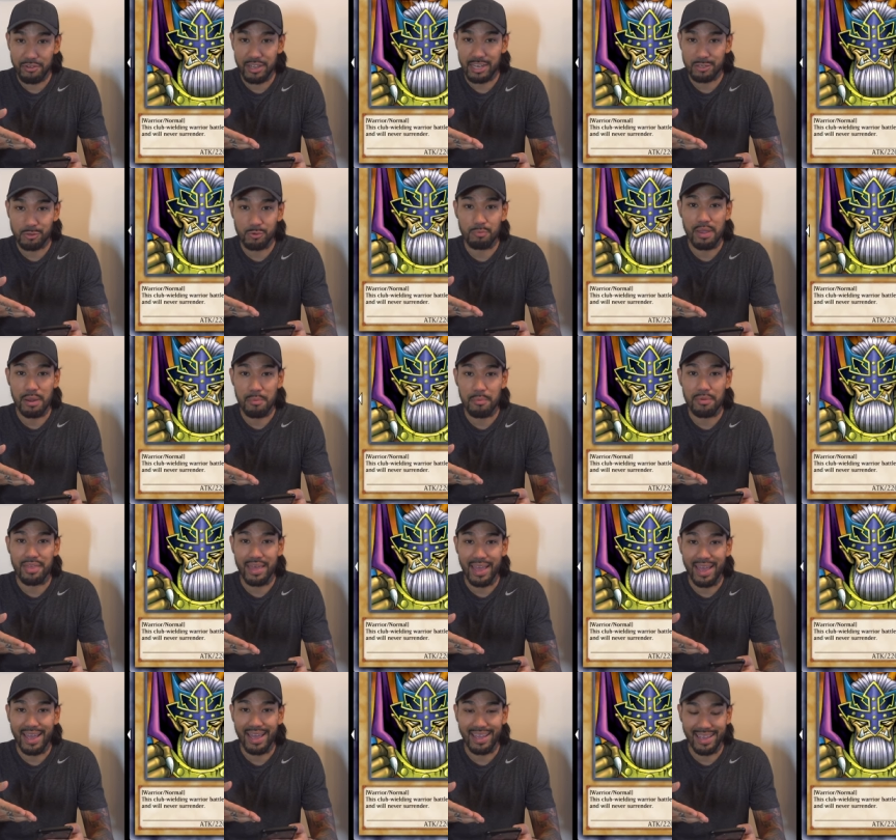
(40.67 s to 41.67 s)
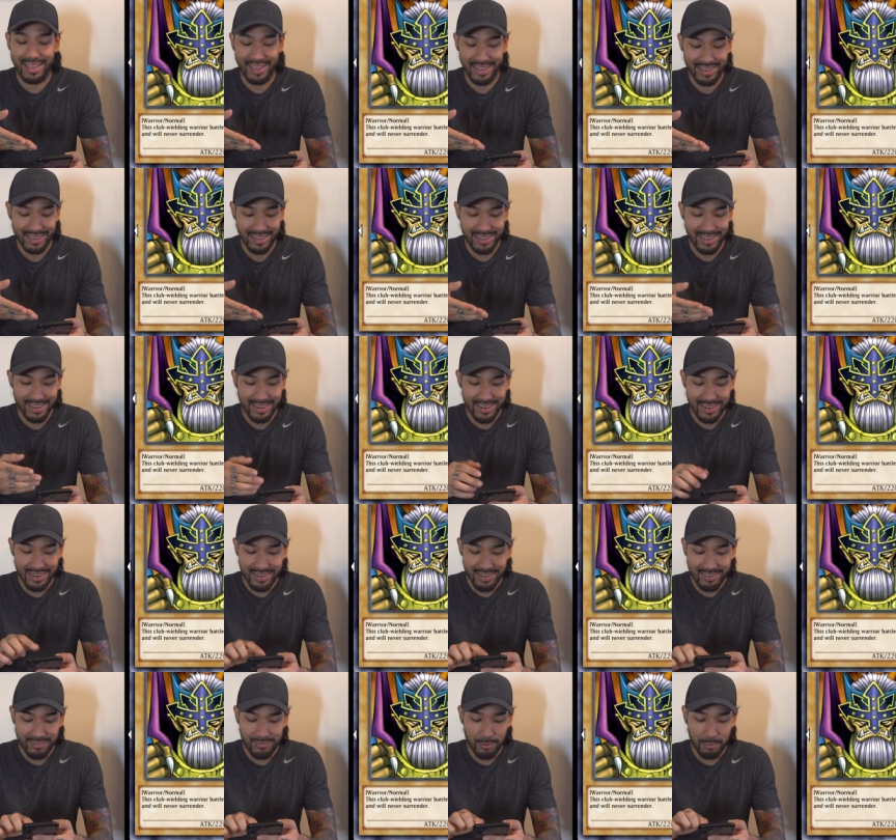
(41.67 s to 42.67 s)
if you guys remember that,
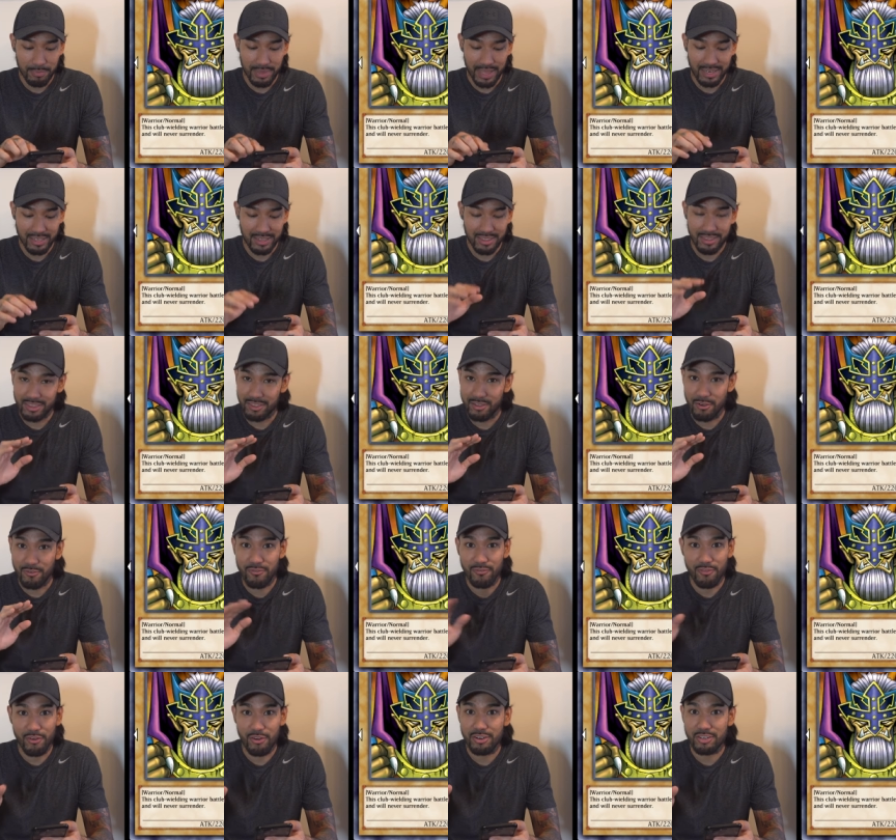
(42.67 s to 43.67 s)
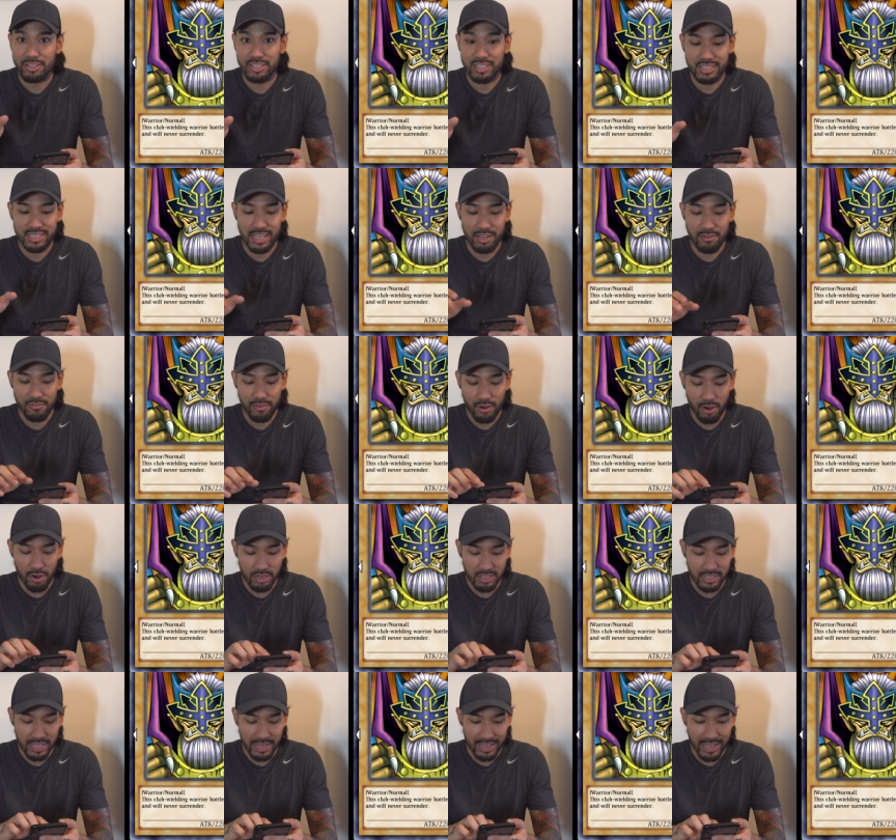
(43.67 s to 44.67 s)
from like the first set of
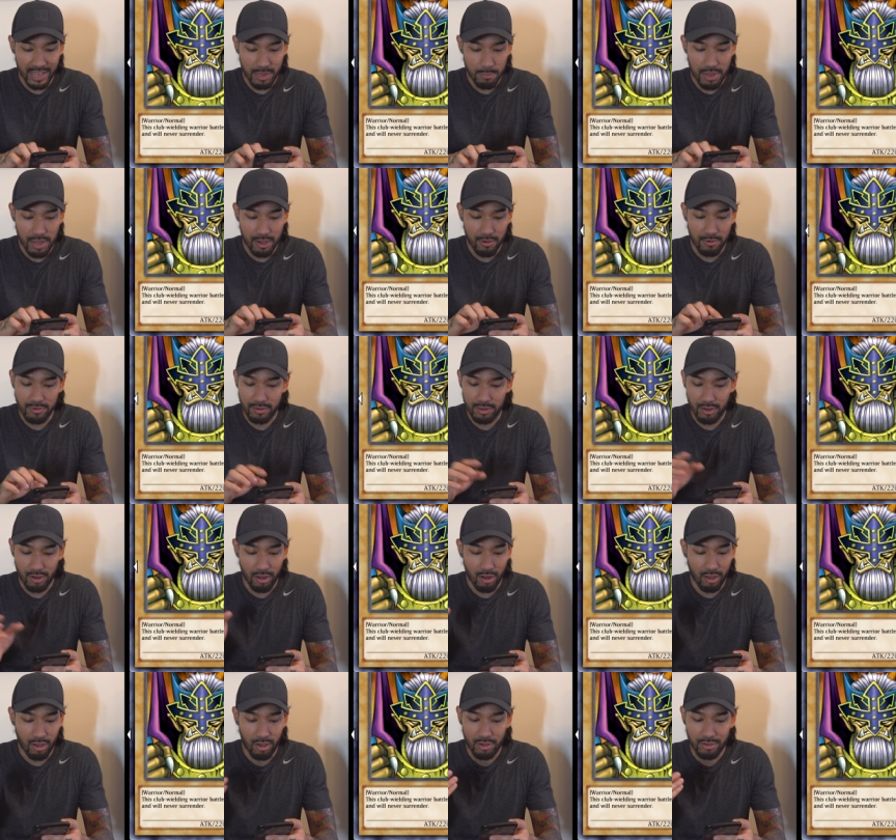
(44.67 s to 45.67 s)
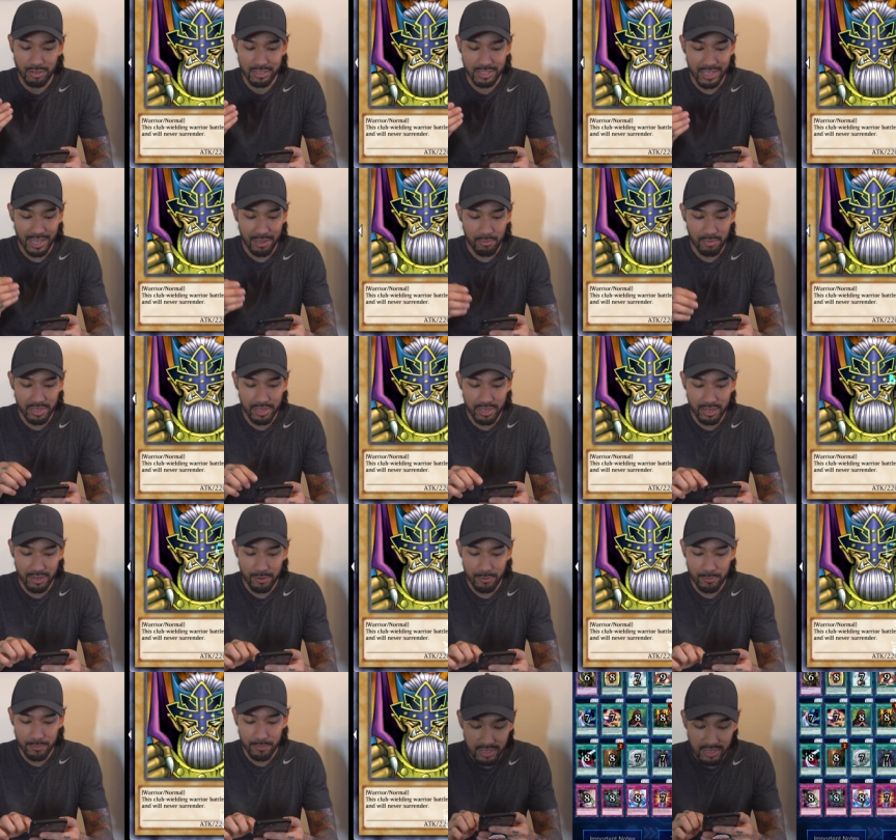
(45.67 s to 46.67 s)
cards that came out a long time
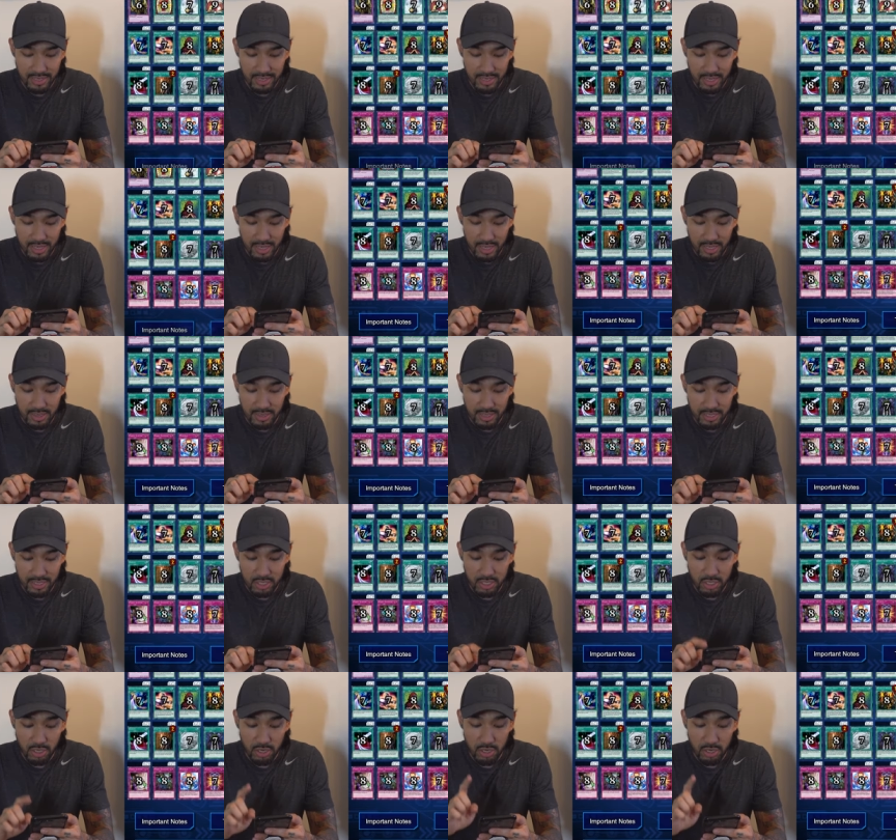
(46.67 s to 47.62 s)
ago. This is